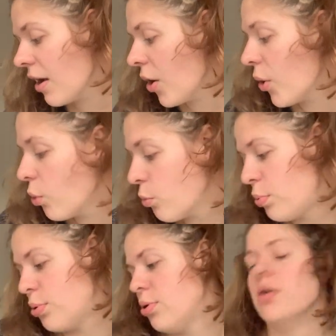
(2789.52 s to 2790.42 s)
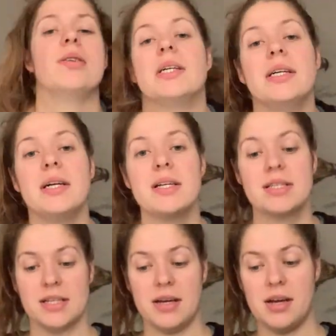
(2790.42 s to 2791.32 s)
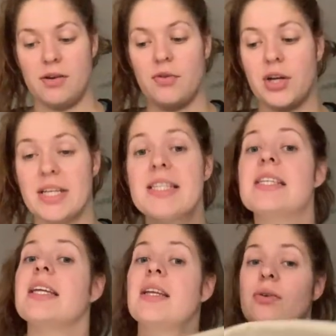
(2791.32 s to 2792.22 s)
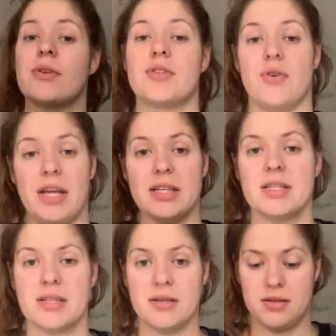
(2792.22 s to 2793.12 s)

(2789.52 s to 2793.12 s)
hope to continue the trend.